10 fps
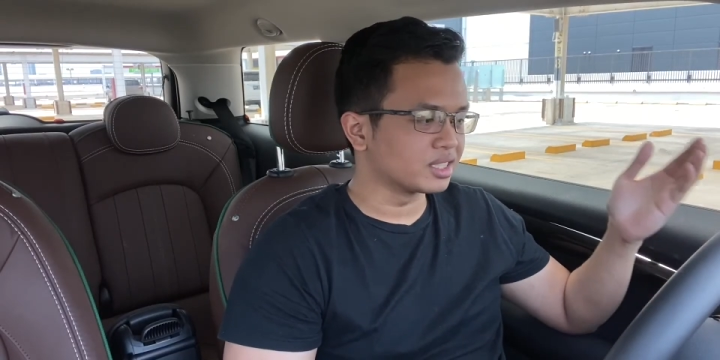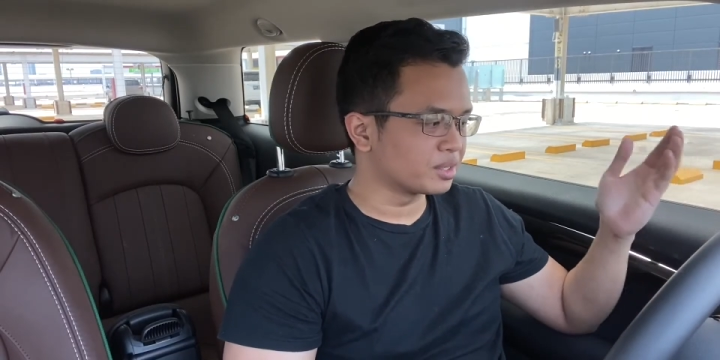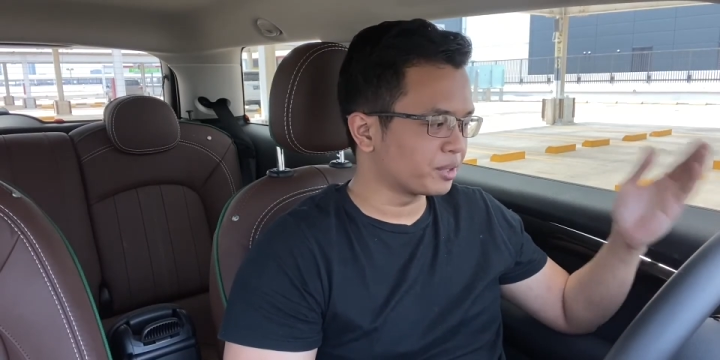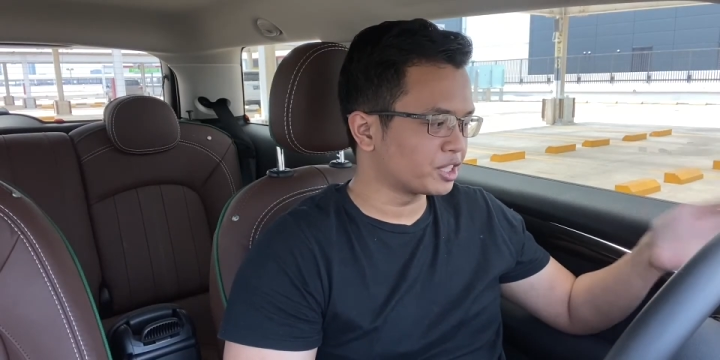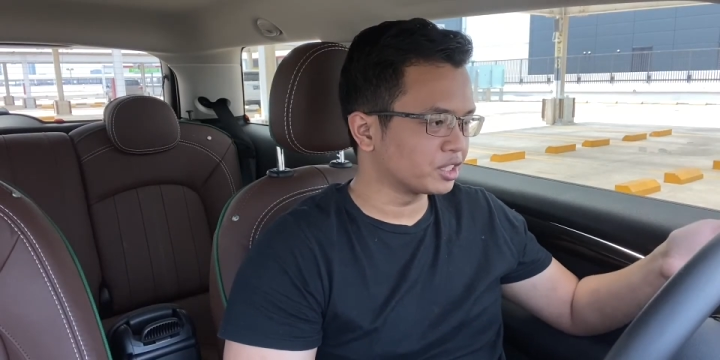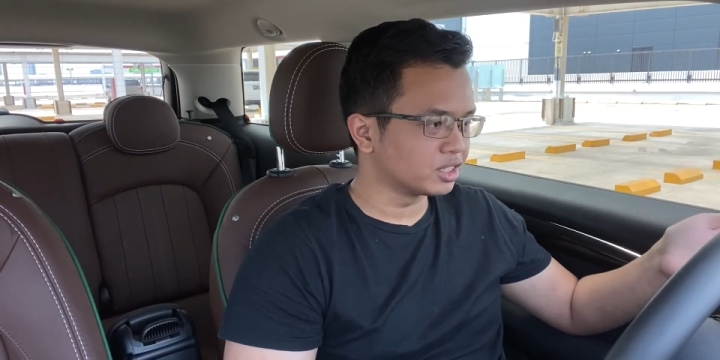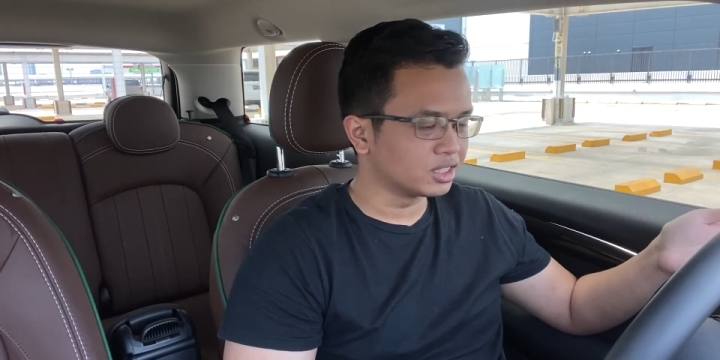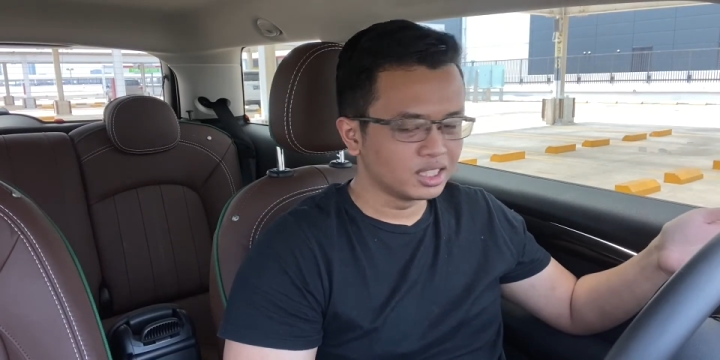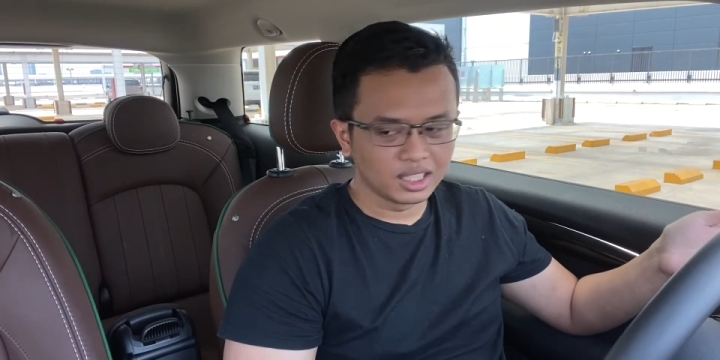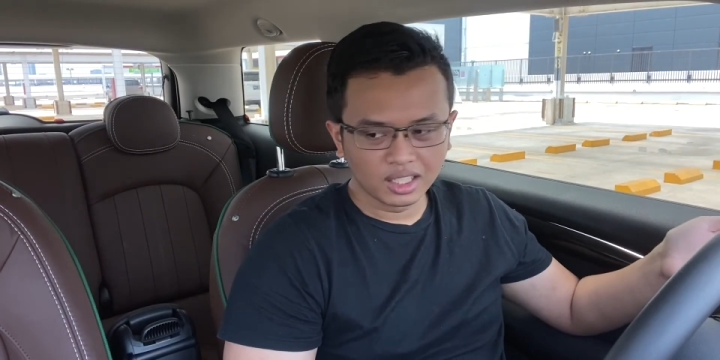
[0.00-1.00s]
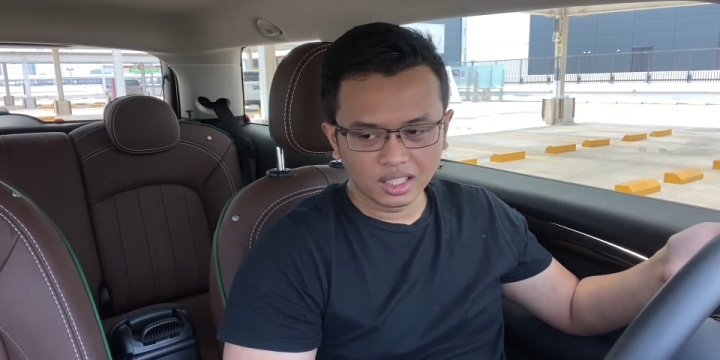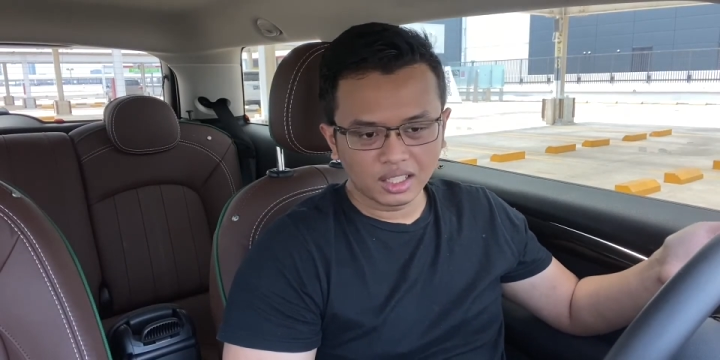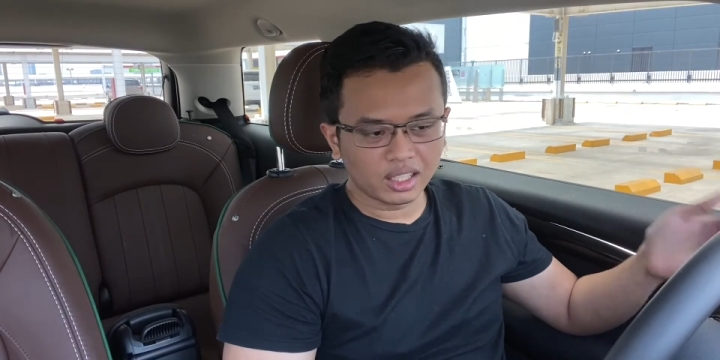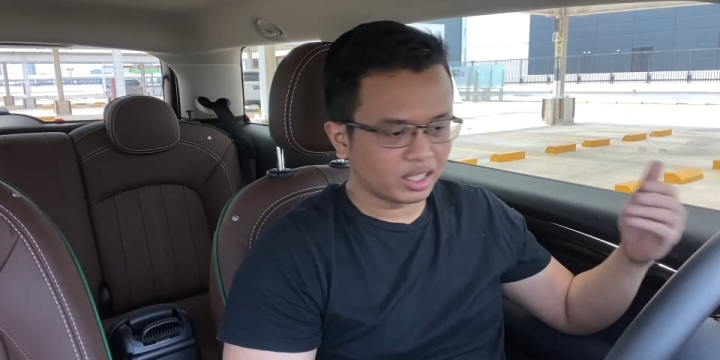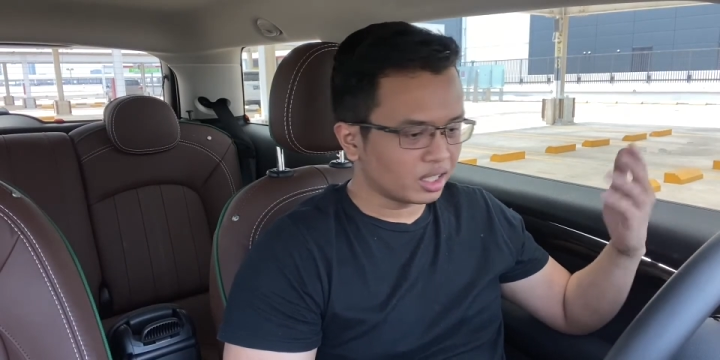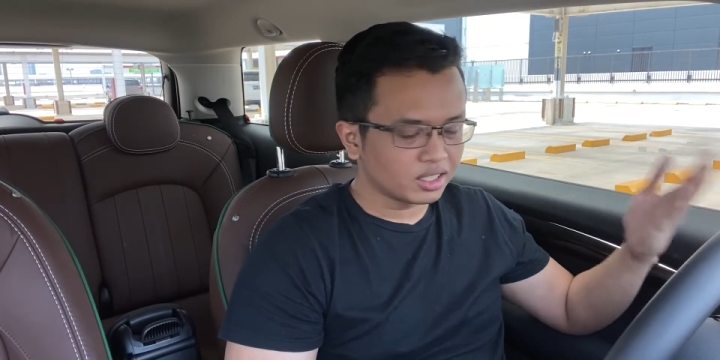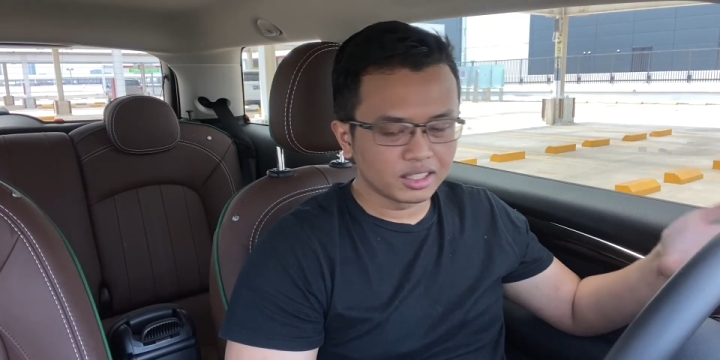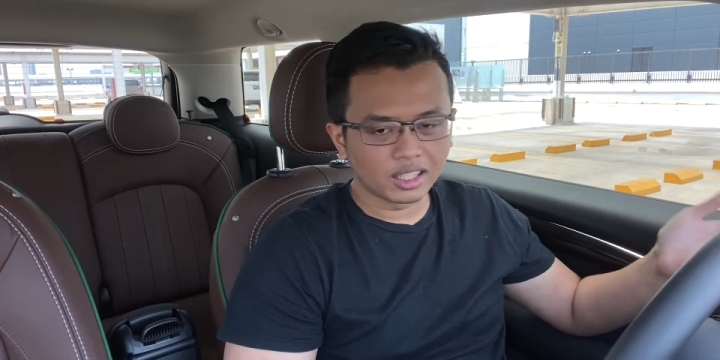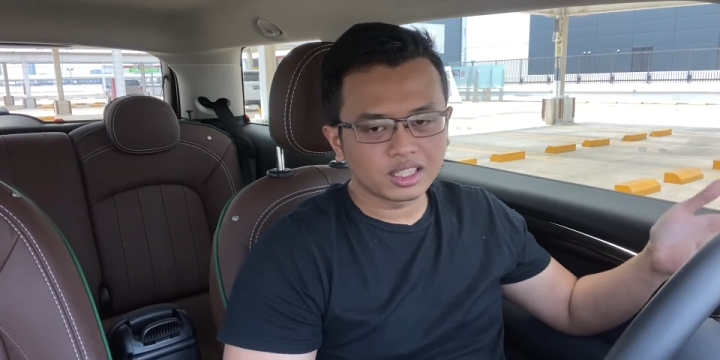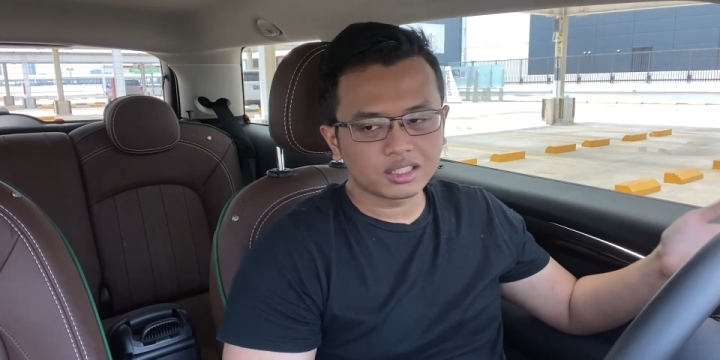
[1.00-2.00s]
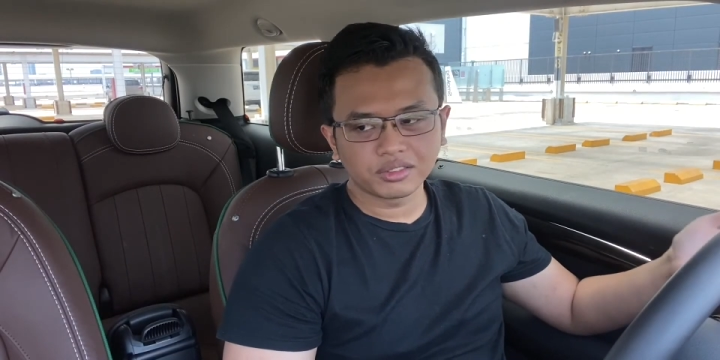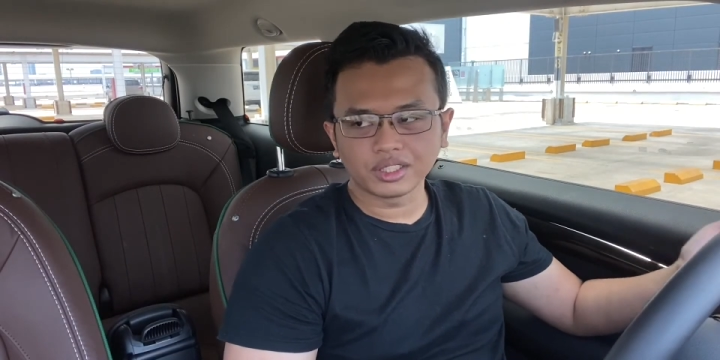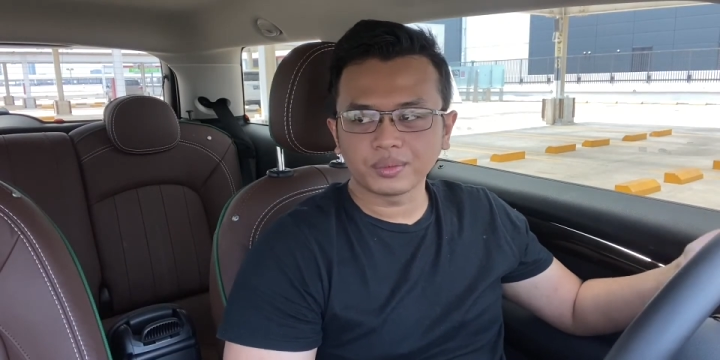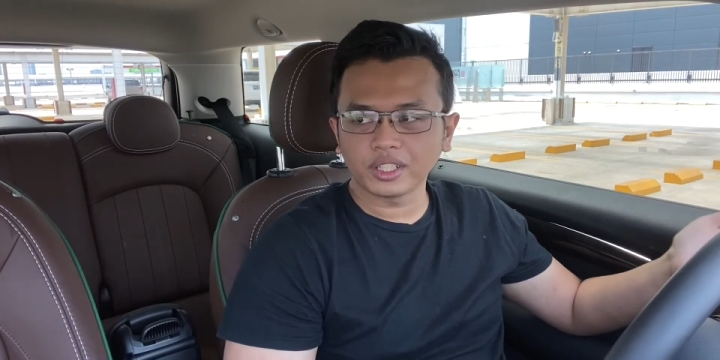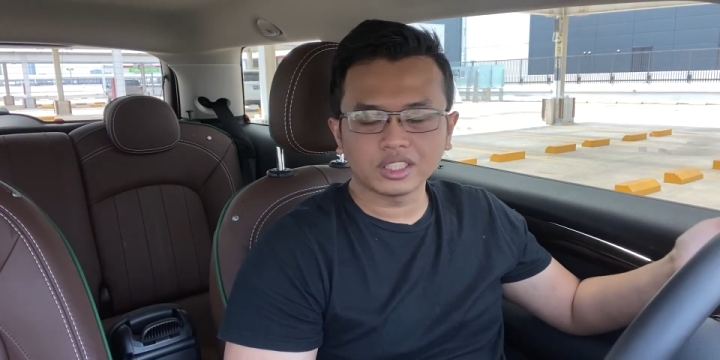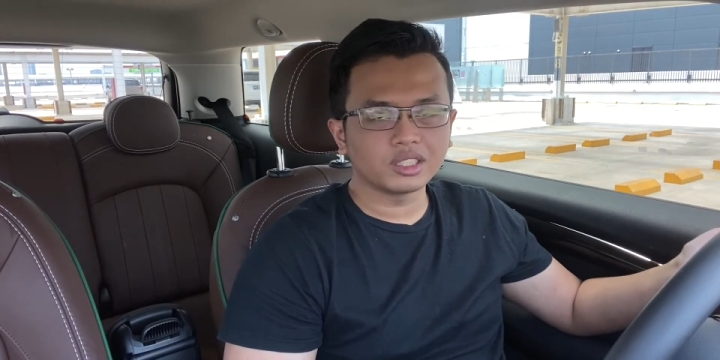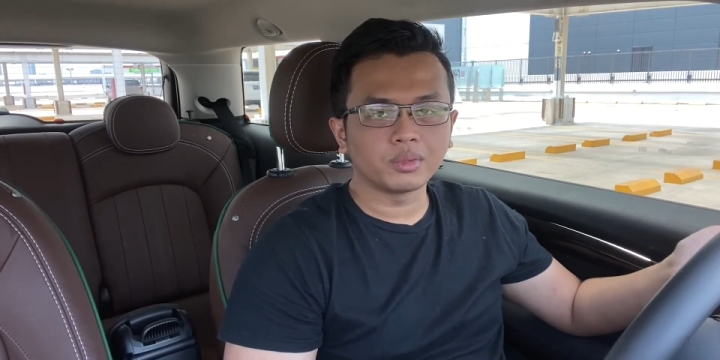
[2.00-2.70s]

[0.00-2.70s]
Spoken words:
is special, and it kind of does feel special.